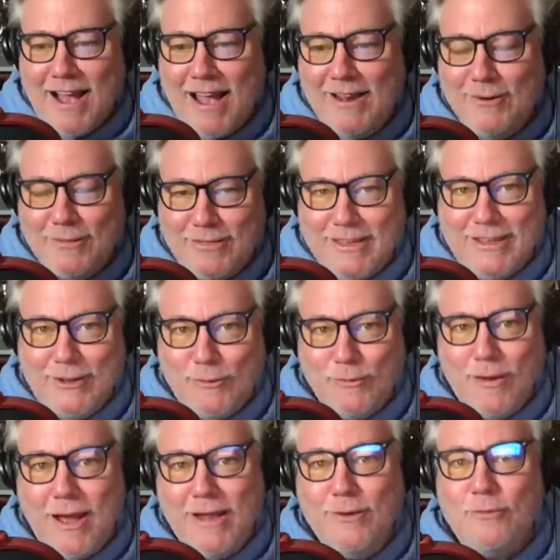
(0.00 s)
I don't think
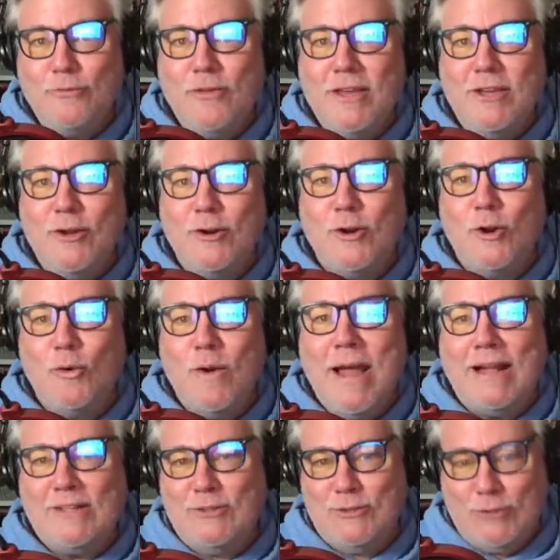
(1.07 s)
you're
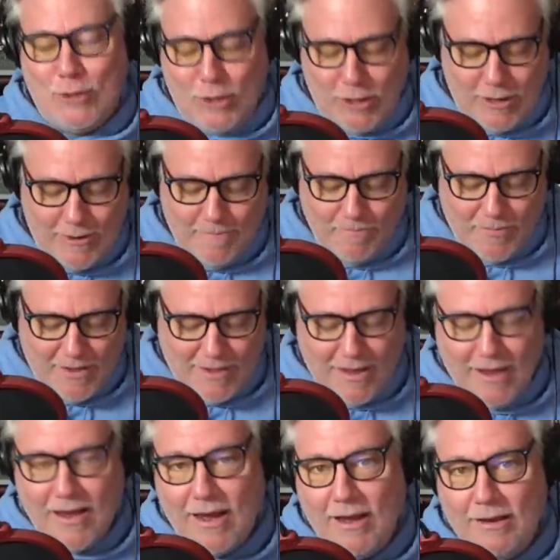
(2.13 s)
correct, sir.
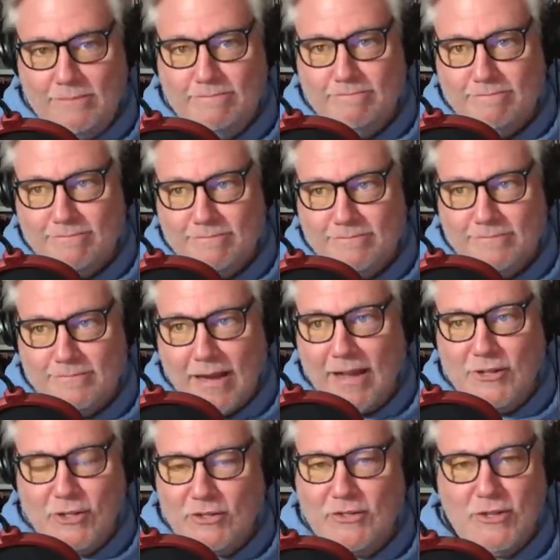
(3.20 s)
I
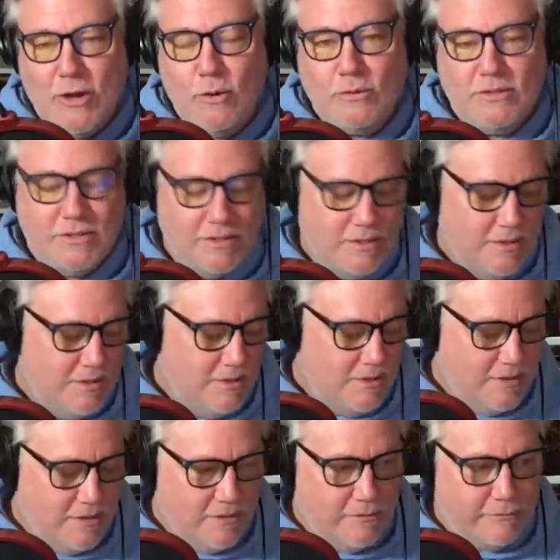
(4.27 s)
just don't.
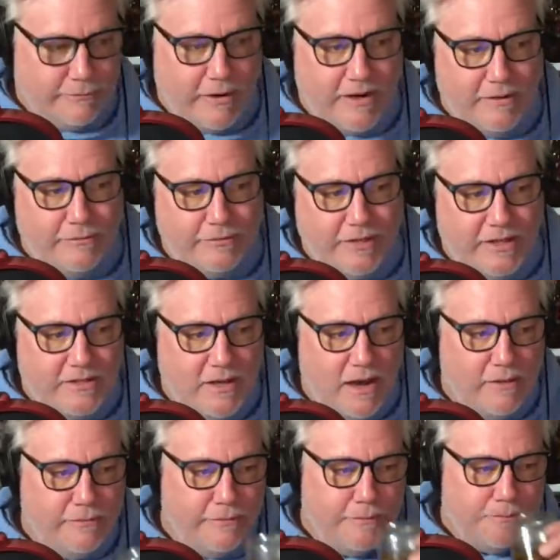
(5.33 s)
Freddie
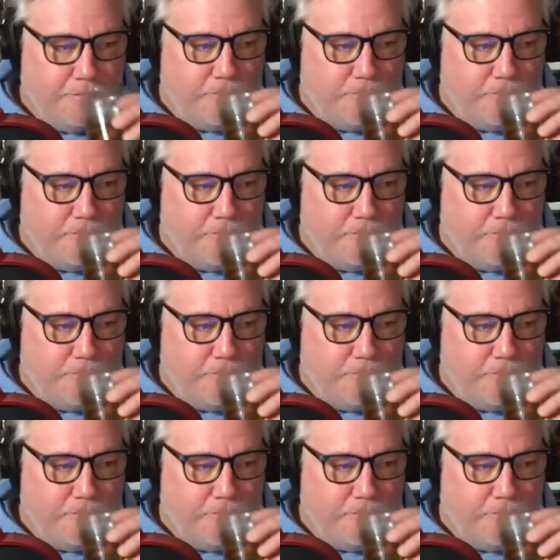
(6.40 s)
Flintoff.